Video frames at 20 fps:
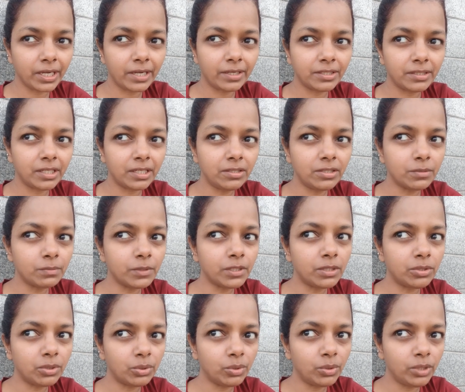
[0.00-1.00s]
That is my
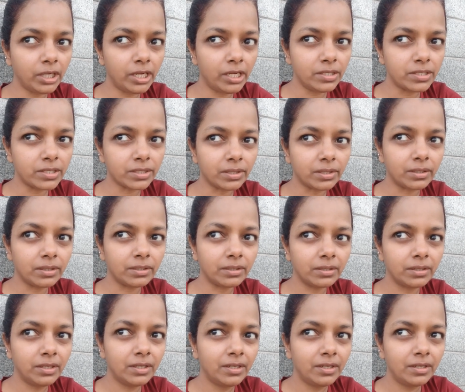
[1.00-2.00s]
true nature.
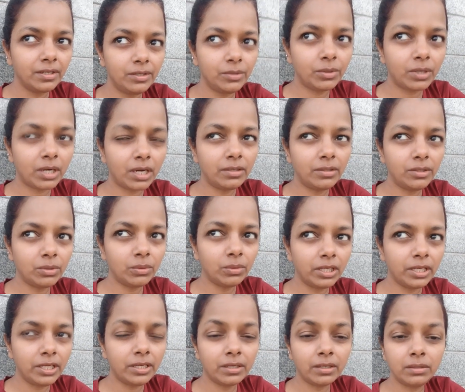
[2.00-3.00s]
You can't totally
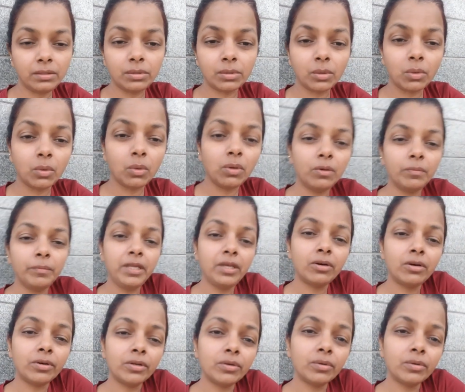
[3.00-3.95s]
control me, or you